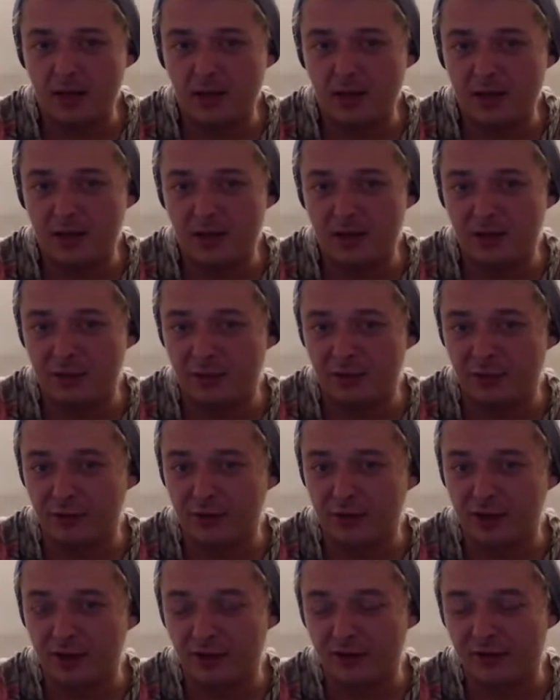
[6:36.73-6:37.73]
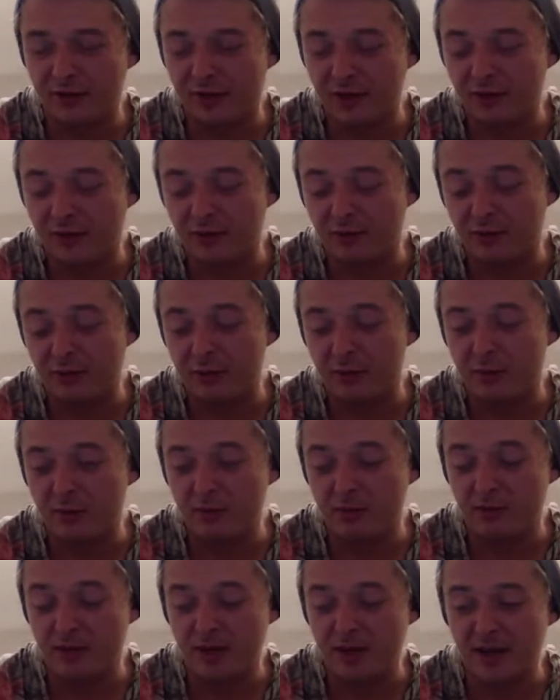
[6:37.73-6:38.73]
He's gone through his life, I think
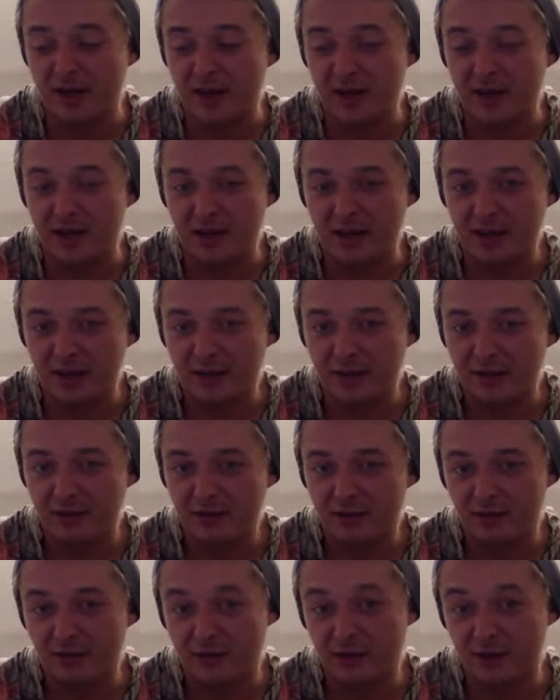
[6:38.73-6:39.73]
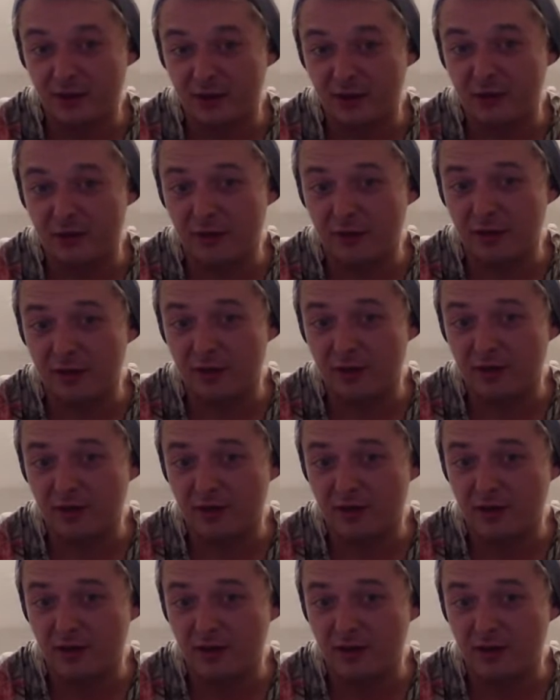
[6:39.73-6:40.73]
probably being the starving
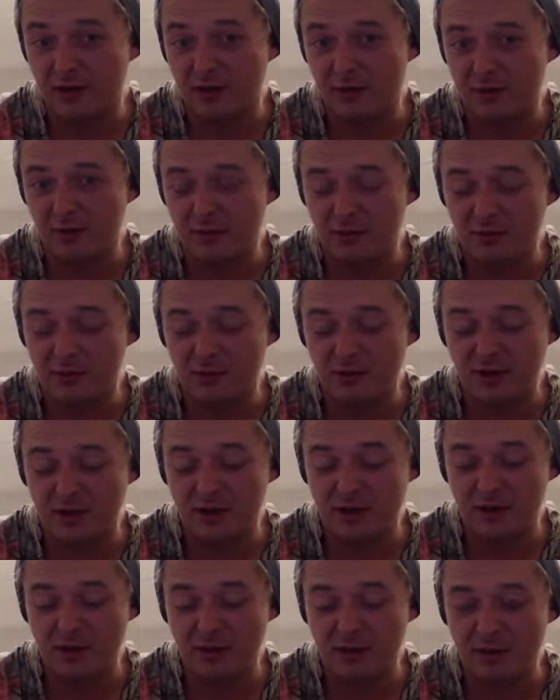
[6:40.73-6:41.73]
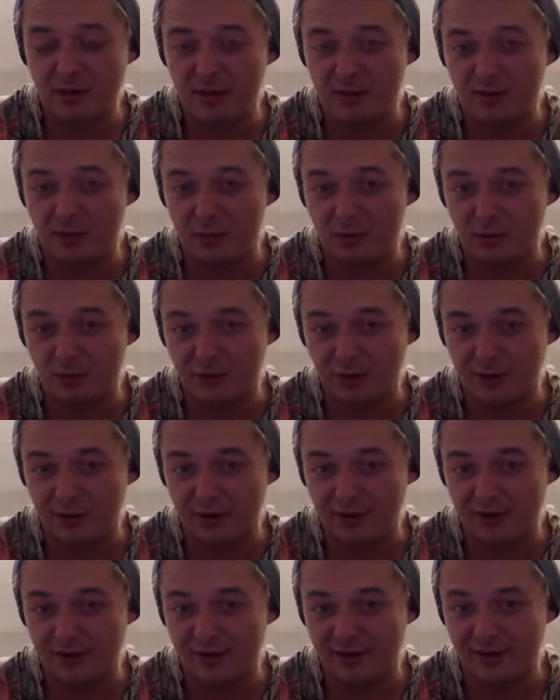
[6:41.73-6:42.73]
artist type or, the piss poor
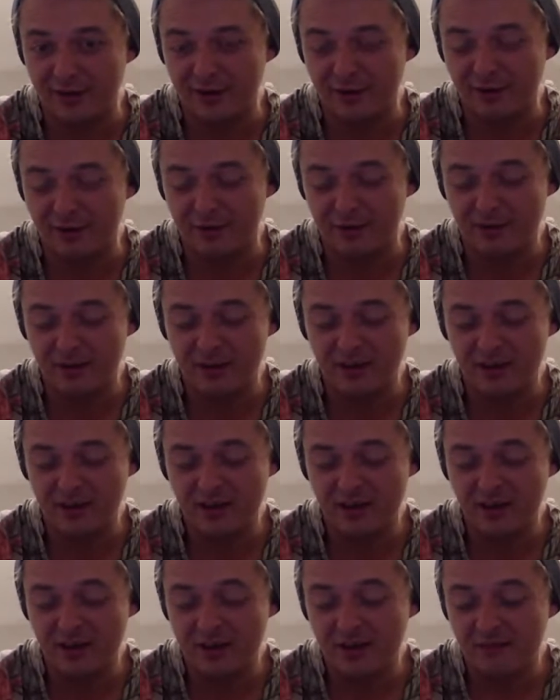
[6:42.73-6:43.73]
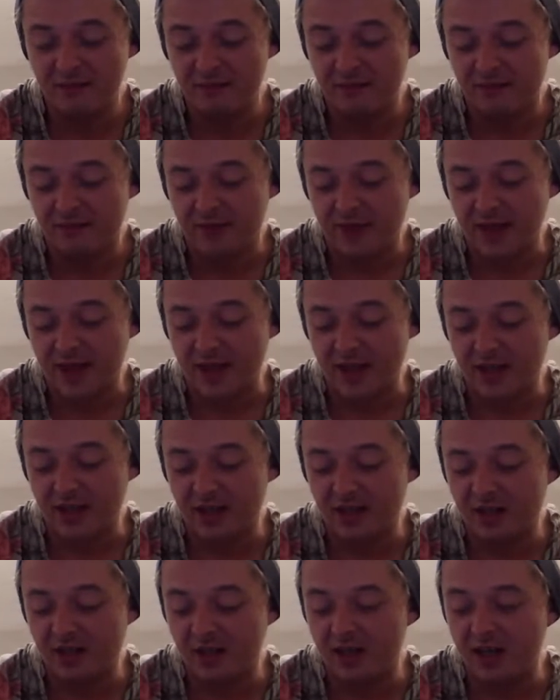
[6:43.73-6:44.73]
writer type. And
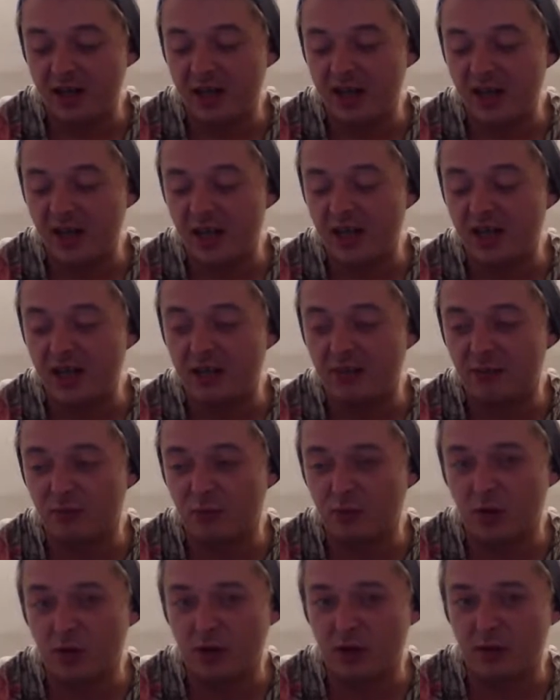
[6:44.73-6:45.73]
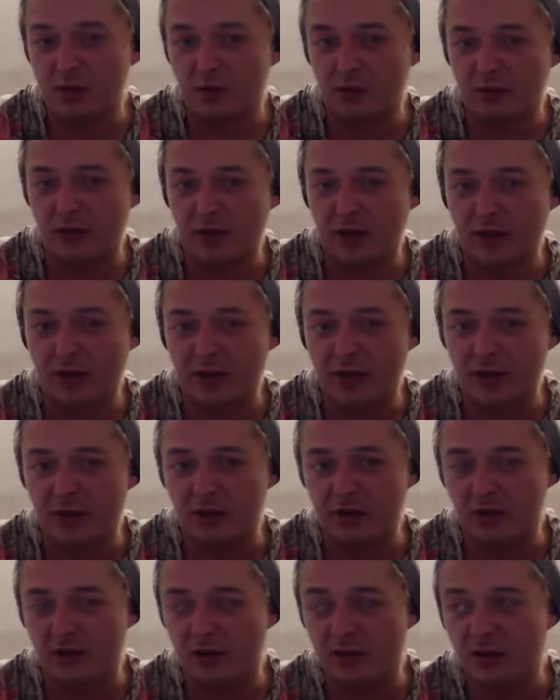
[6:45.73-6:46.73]
he's working more regularly now.
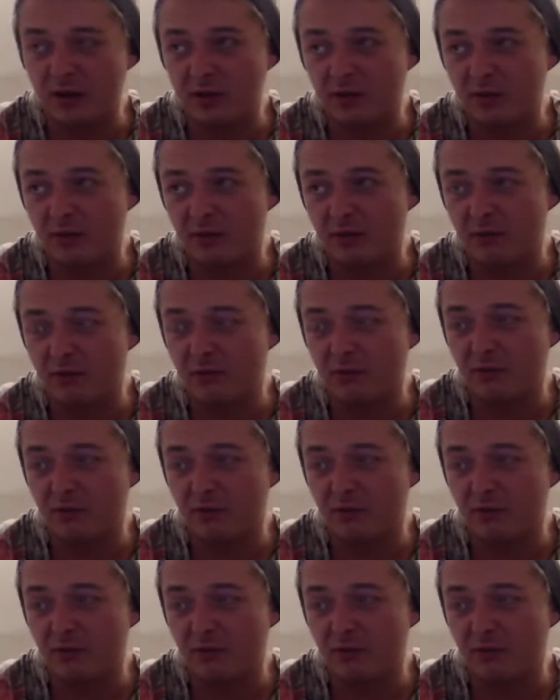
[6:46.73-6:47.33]
He's got like some sort of